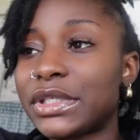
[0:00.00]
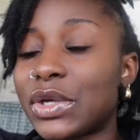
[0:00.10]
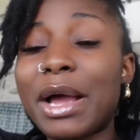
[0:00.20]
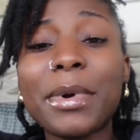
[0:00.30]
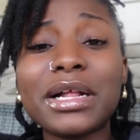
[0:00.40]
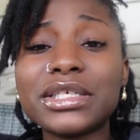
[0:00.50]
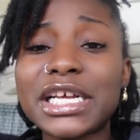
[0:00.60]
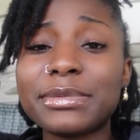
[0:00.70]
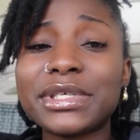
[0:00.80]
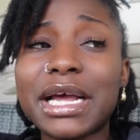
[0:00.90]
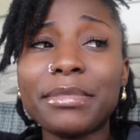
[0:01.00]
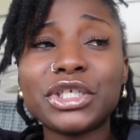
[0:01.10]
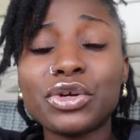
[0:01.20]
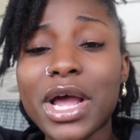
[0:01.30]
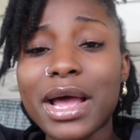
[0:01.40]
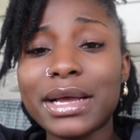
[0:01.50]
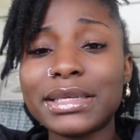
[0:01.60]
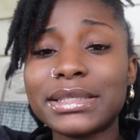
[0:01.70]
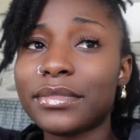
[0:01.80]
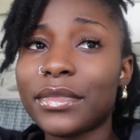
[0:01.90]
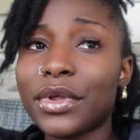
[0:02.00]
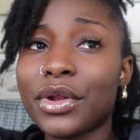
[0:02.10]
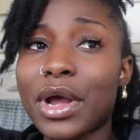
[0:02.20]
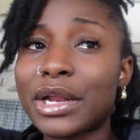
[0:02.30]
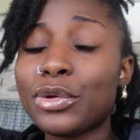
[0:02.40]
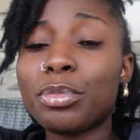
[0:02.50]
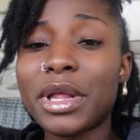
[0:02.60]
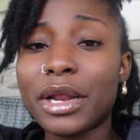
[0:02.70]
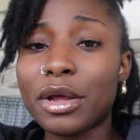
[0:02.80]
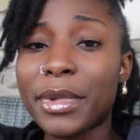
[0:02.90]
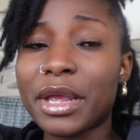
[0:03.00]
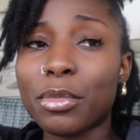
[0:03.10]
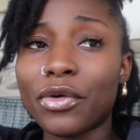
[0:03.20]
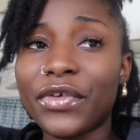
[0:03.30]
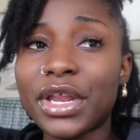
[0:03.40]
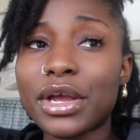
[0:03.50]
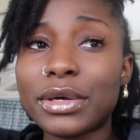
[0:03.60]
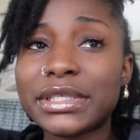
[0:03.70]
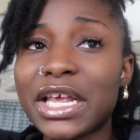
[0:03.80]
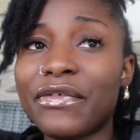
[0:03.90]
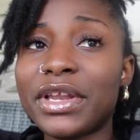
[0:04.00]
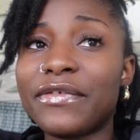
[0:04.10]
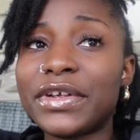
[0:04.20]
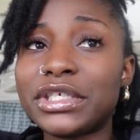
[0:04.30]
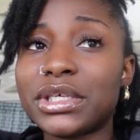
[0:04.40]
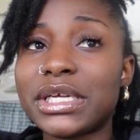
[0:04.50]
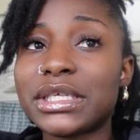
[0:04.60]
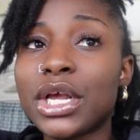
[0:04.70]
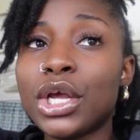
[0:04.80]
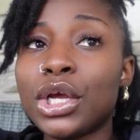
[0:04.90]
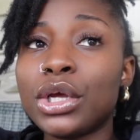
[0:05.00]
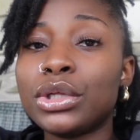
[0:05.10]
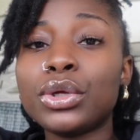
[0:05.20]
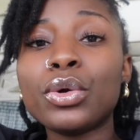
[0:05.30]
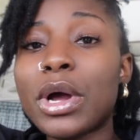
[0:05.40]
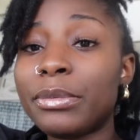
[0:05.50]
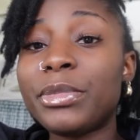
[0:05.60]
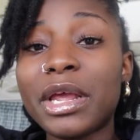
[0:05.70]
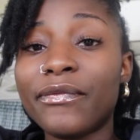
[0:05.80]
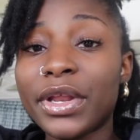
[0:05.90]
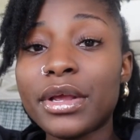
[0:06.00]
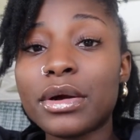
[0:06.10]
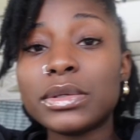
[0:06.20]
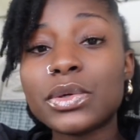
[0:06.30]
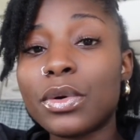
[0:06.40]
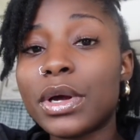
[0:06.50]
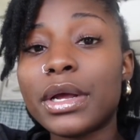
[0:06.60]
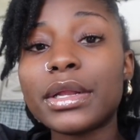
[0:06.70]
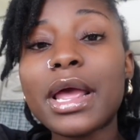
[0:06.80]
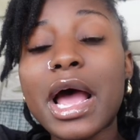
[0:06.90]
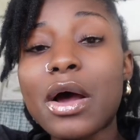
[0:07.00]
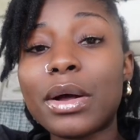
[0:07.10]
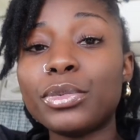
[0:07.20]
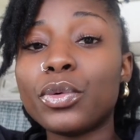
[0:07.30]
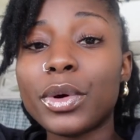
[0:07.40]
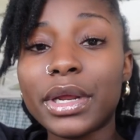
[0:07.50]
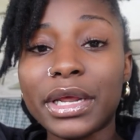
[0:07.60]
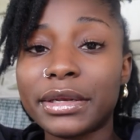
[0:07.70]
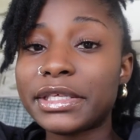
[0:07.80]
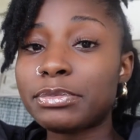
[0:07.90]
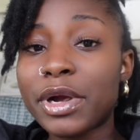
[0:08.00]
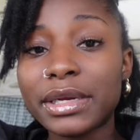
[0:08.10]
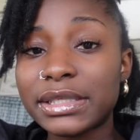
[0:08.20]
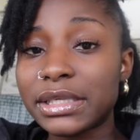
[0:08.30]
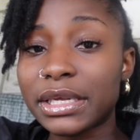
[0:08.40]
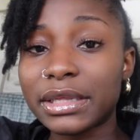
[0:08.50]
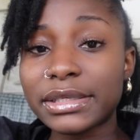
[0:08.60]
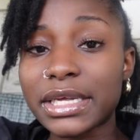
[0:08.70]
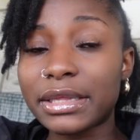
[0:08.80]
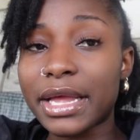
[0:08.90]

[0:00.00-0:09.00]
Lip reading: So I apologize because I missed you guys. You know, I do plan on making more videos, even if it's just little update videos on how I'm doing in this pregnancy and things like